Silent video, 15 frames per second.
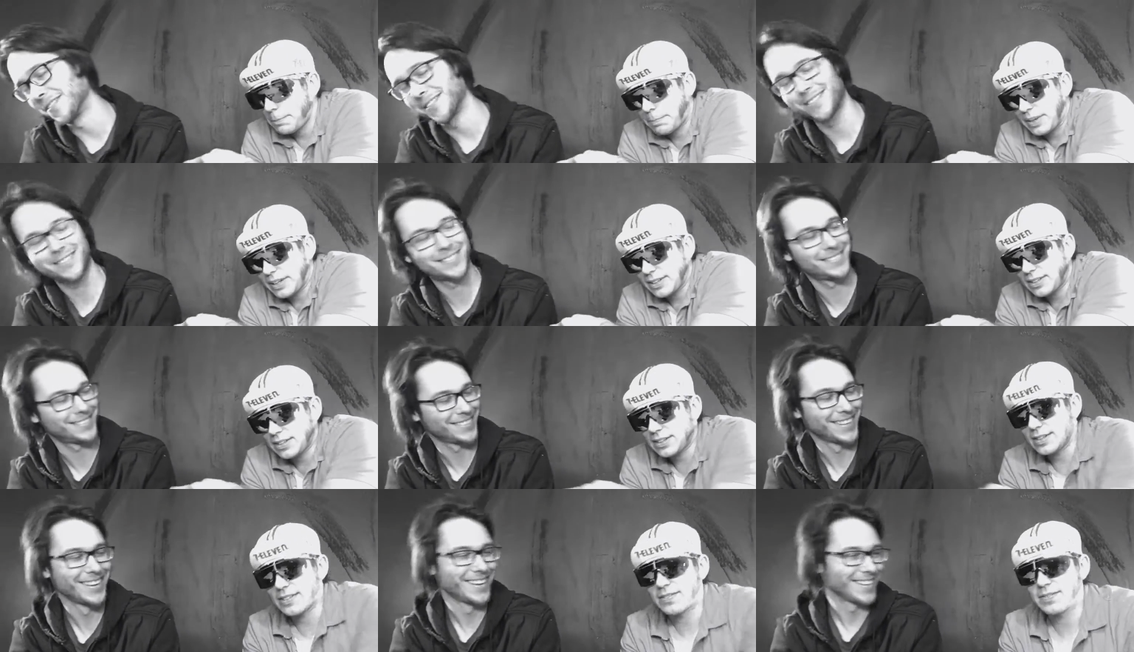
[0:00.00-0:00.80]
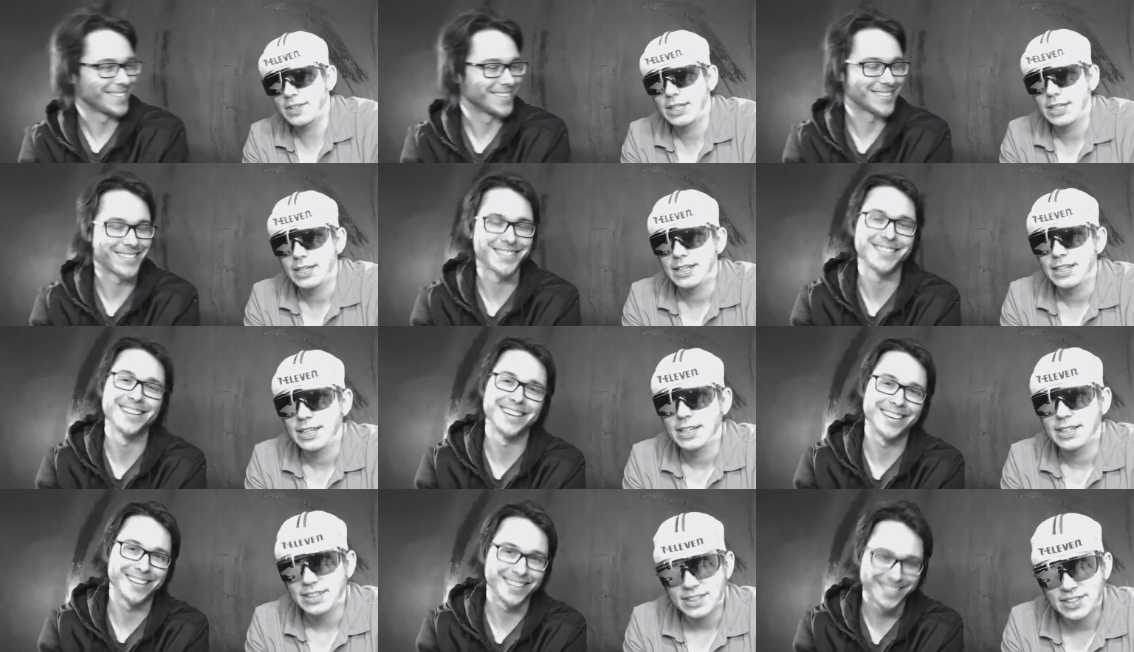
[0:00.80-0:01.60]
Speaker 1: the, the
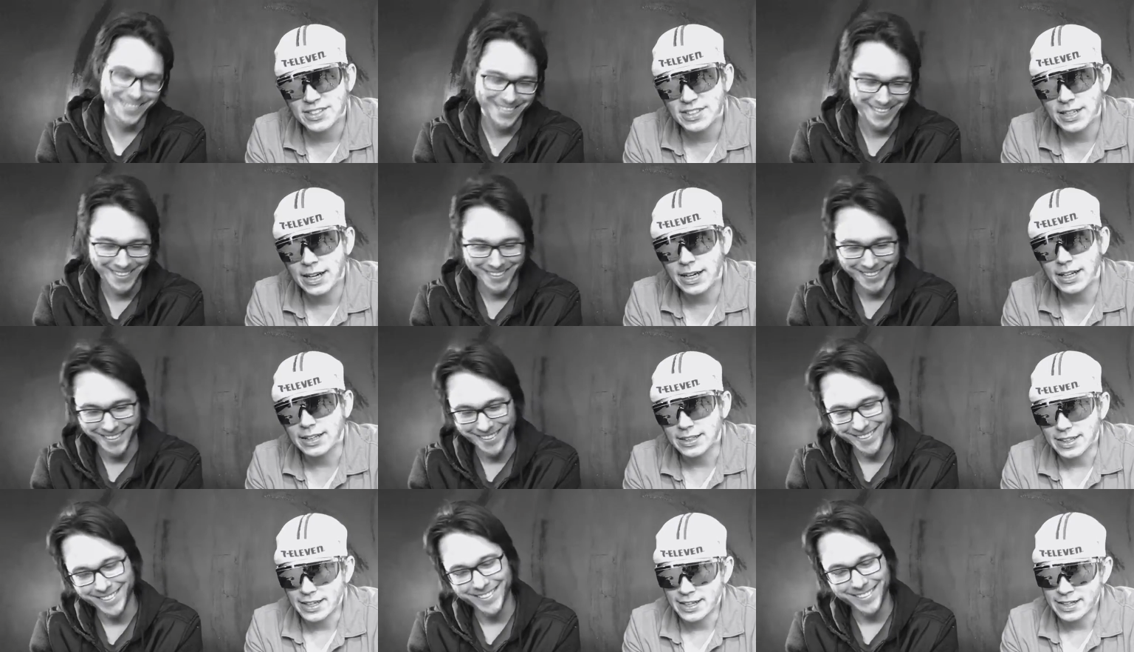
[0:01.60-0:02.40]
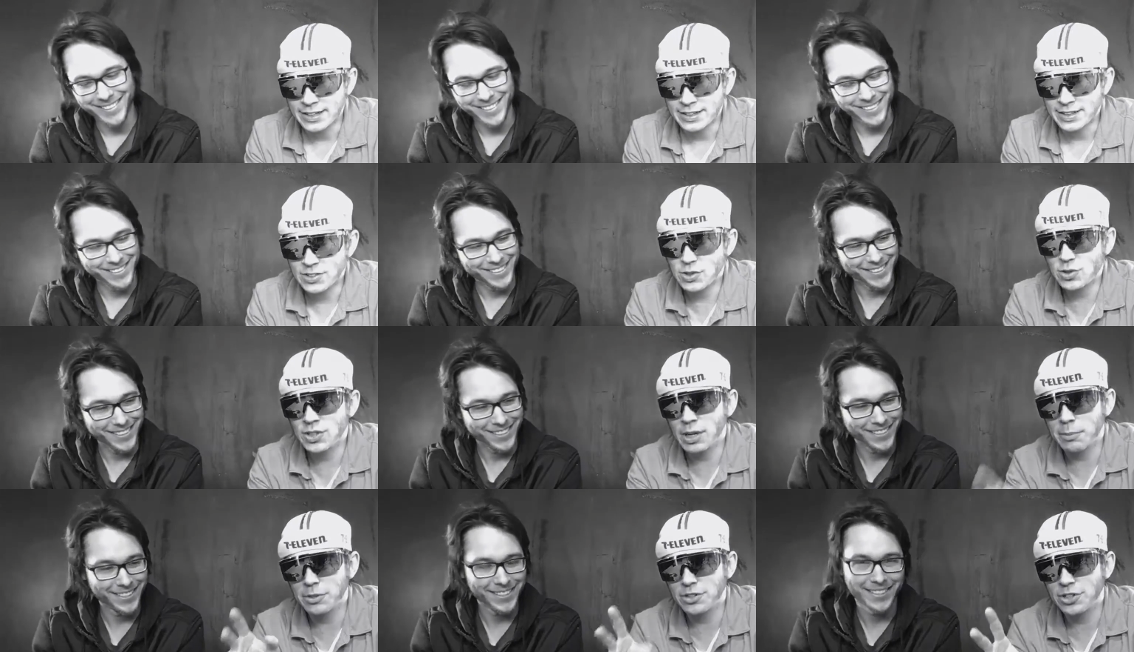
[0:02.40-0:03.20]
Sting. The Sting,
Speaker 2: and this was
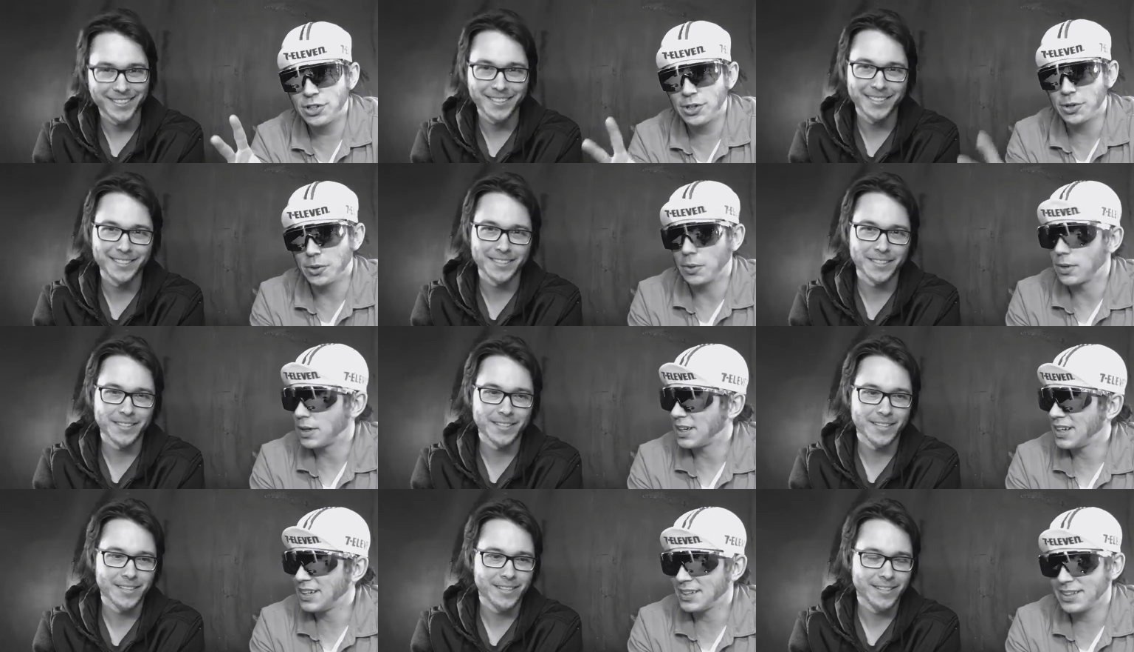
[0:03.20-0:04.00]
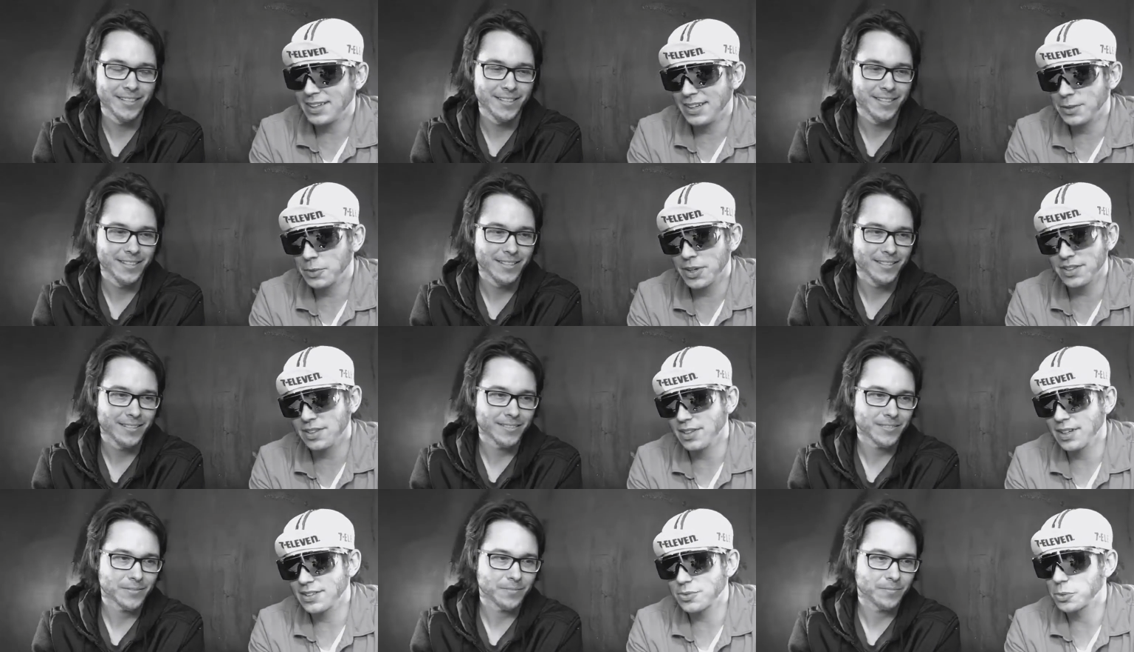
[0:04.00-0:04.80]
number two, and and the rest of
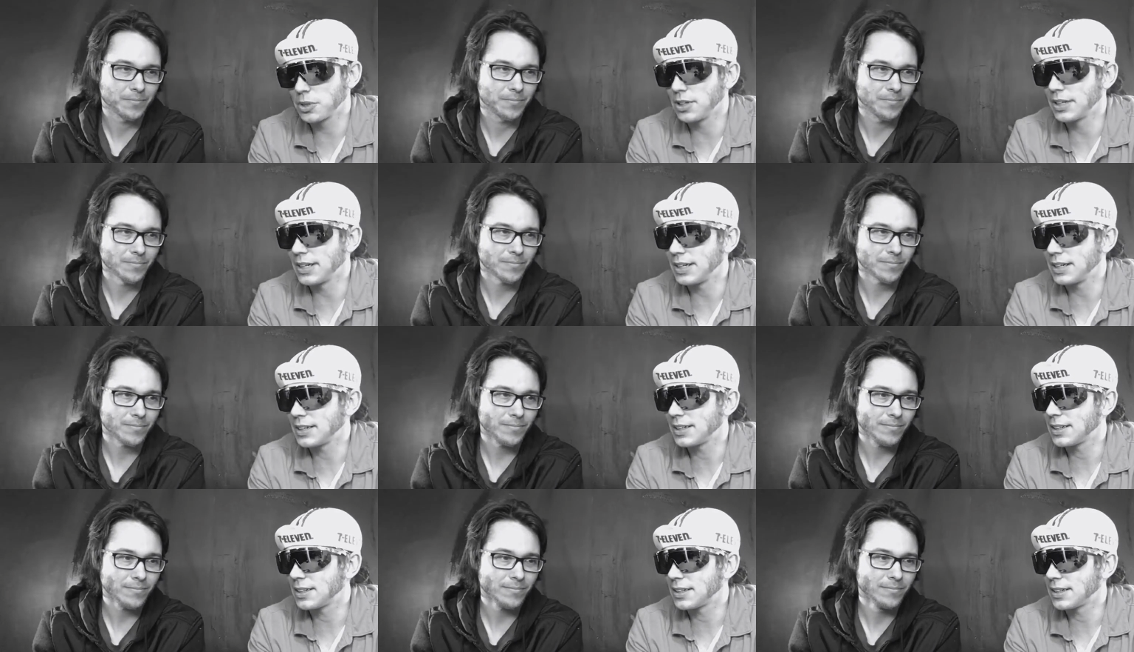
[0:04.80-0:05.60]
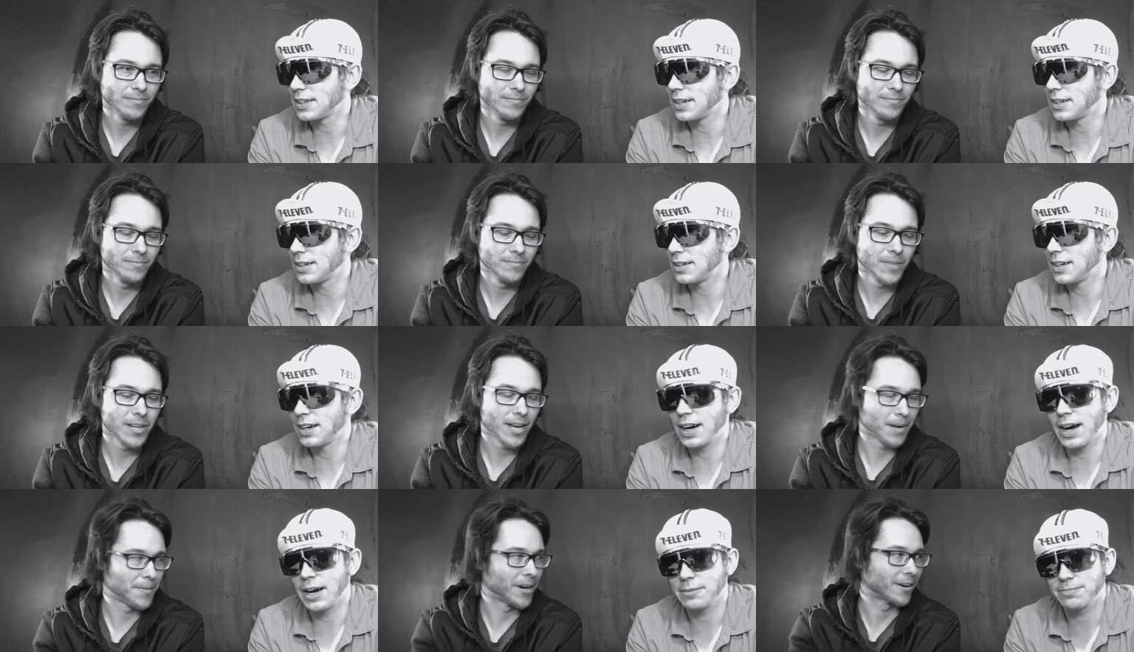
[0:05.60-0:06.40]
the list really.
Speaker 1: You
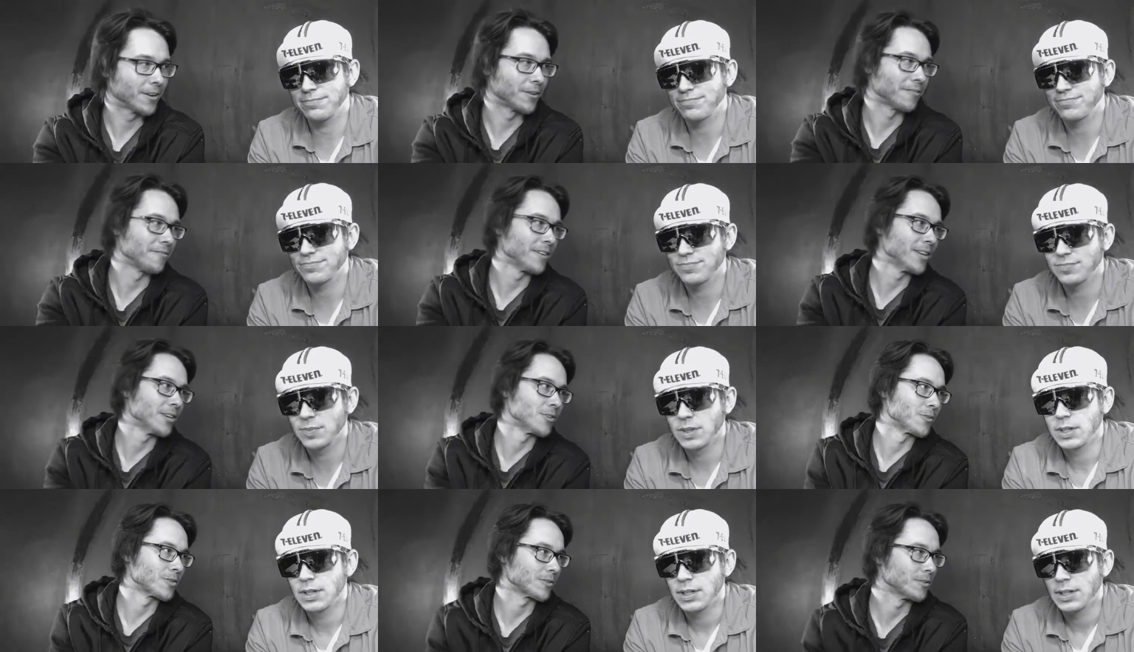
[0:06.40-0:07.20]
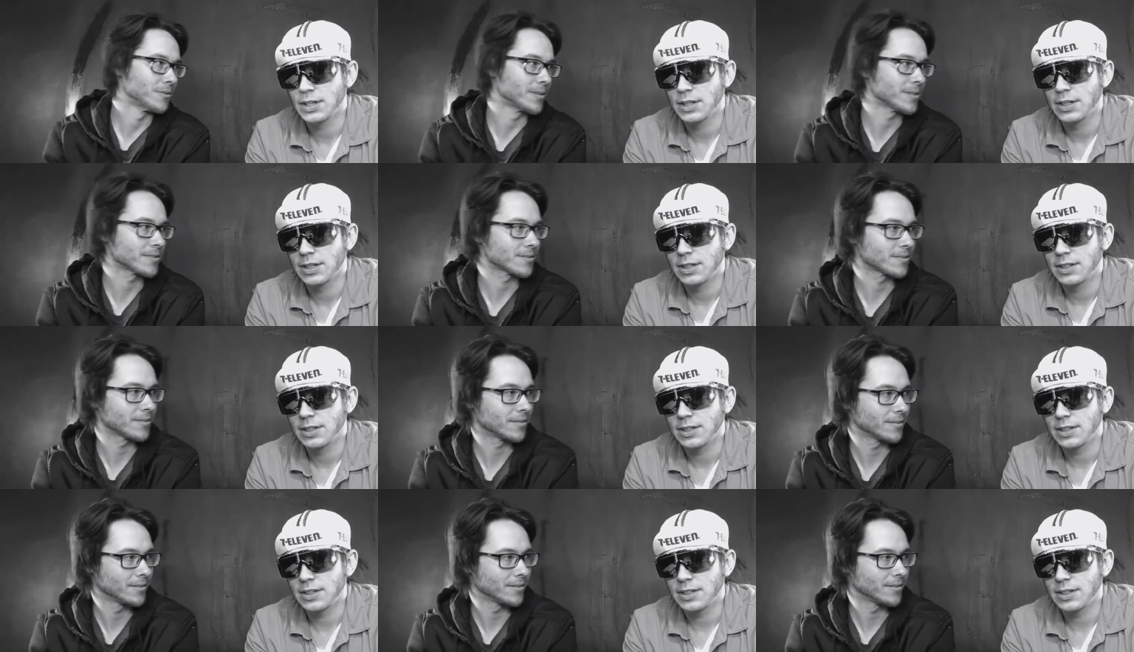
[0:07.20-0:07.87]
got American Graffiti, George Lucas.